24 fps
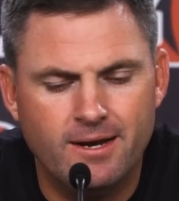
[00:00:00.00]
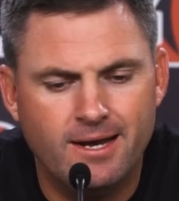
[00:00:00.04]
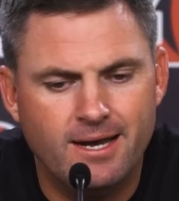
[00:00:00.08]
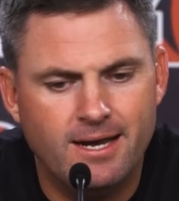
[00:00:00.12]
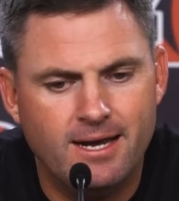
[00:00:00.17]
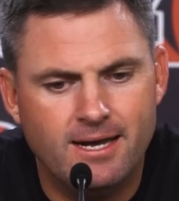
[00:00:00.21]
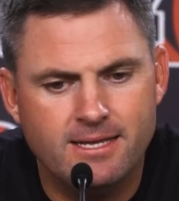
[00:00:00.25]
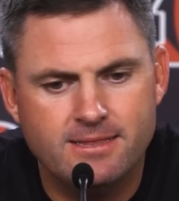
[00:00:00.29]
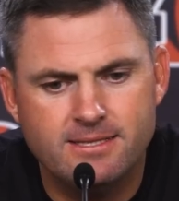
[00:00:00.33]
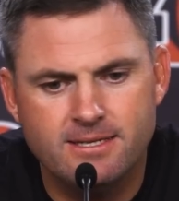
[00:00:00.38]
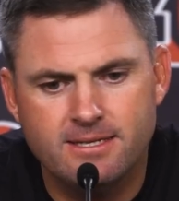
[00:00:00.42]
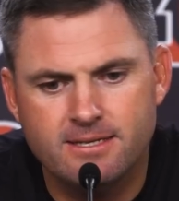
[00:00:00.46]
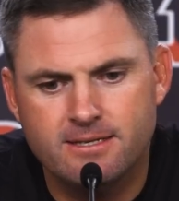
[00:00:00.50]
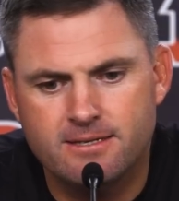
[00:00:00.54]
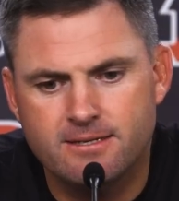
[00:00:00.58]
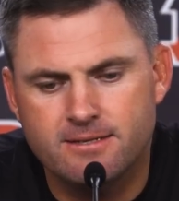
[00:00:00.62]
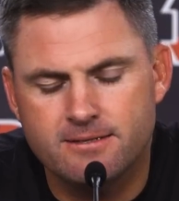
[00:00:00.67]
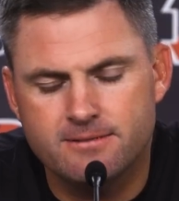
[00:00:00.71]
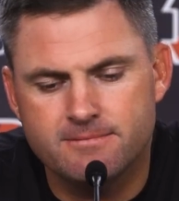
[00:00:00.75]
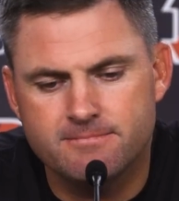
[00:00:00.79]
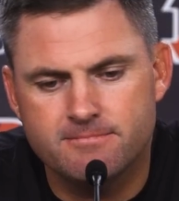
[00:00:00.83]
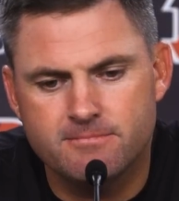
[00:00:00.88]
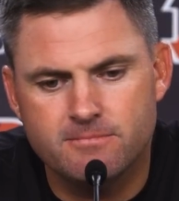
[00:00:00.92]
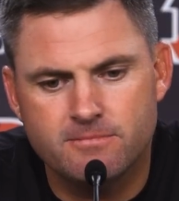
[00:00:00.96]
I think,
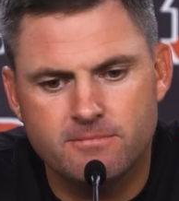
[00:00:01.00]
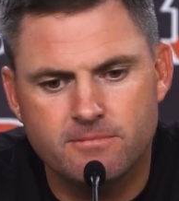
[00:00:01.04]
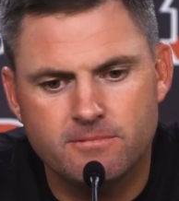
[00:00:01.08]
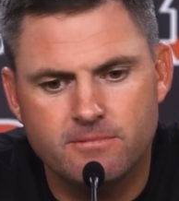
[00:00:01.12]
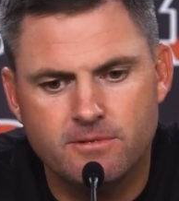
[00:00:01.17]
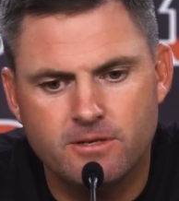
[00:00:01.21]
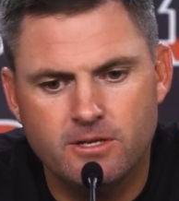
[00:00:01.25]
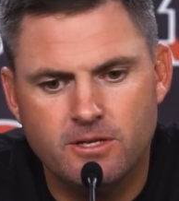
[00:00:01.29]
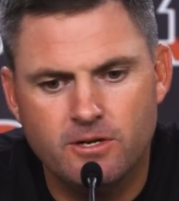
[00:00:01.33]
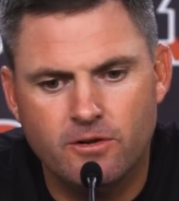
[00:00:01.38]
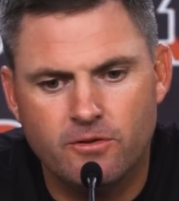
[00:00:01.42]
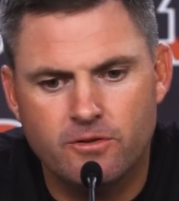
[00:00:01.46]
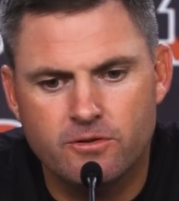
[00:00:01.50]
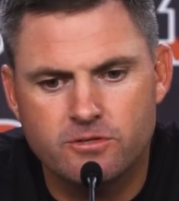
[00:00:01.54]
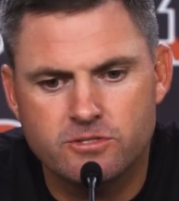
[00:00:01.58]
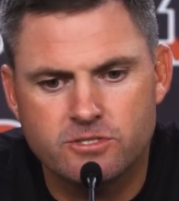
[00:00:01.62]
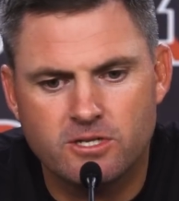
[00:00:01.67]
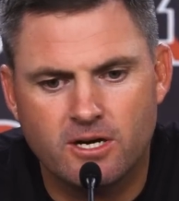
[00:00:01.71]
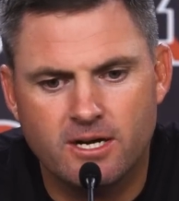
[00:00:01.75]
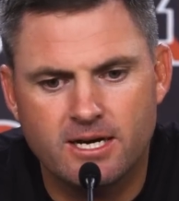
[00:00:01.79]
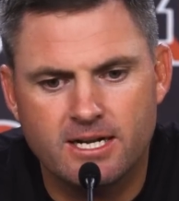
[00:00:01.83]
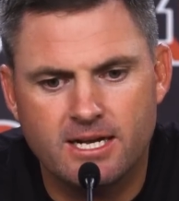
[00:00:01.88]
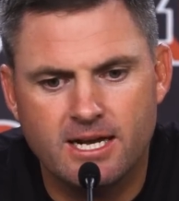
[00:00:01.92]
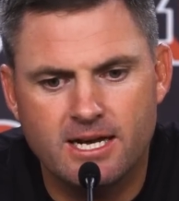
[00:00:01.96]
you know, there's
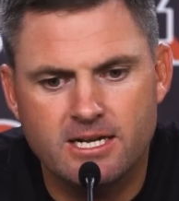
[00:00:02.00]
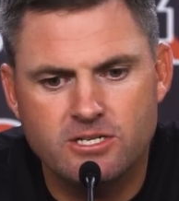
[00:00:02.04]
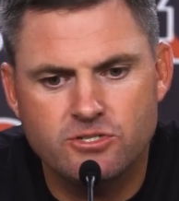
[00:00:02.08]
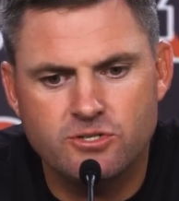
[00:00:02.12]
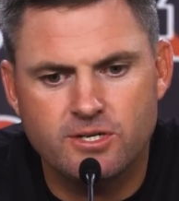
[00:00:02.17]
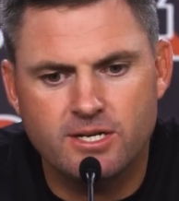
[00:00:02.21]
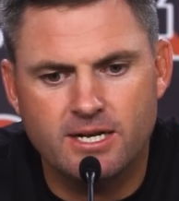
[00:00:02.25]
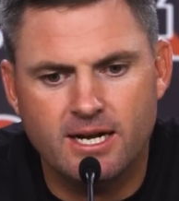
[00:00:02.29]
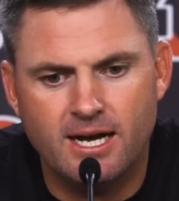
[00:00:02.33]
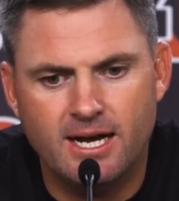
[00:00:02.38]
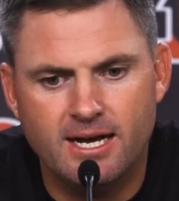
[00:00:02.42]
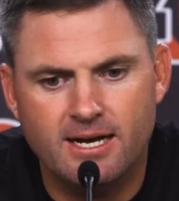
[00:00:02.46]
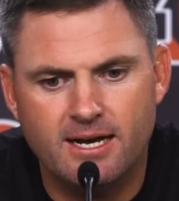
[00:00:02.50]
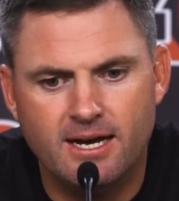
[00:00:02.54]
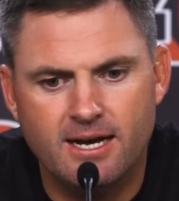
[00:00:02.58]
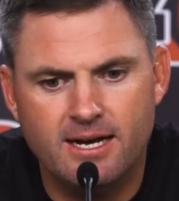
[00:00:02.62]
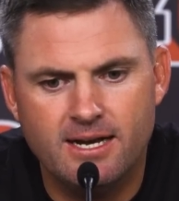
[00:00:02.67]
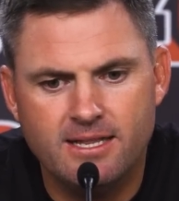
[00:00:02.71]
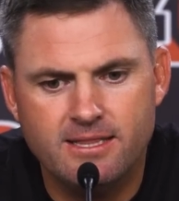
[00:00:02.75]
a lot of guys you could highlight.